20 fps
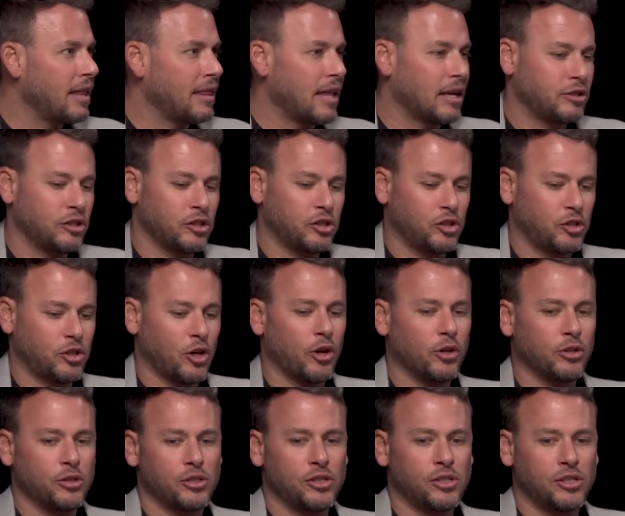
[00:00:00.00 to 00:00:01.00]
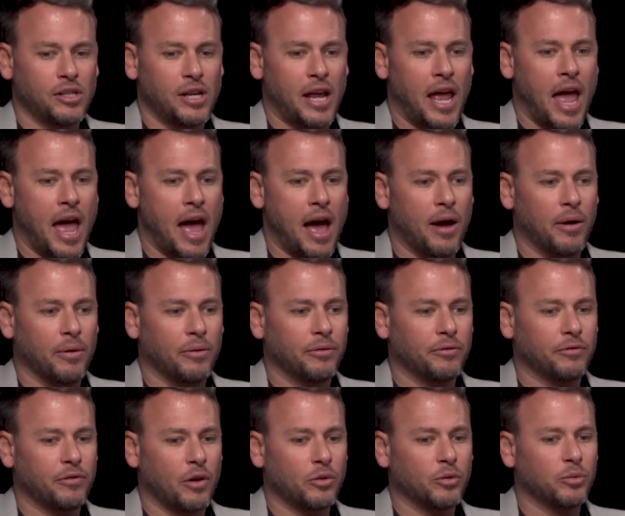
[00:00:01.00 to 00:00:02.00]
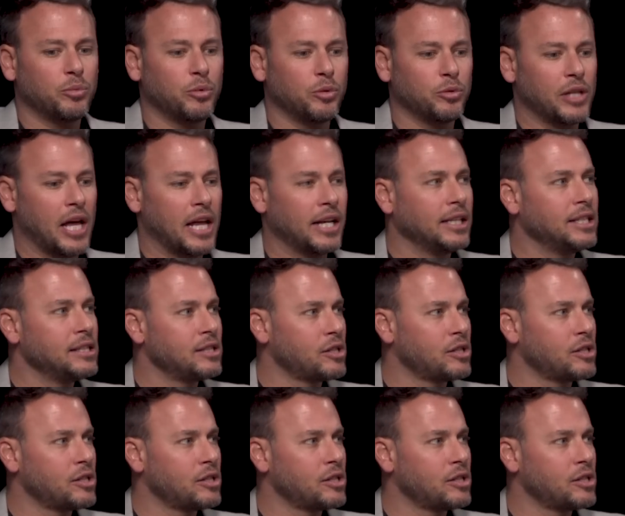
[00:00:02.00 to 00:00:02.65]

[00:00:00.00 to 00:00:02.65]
And that just shows how vulnerable that is.